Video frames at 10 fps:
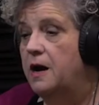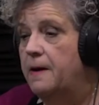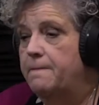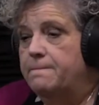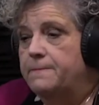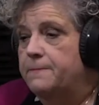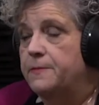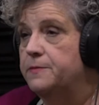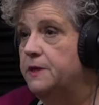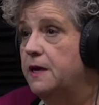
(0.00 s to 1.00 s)
Um,
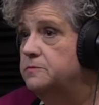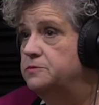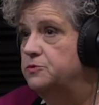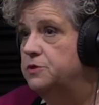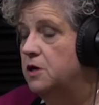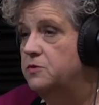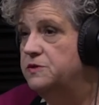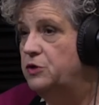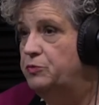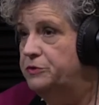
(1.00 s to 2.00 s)
yeah, we're
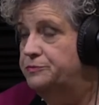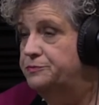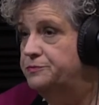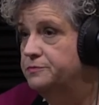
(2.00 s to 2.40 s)
always open.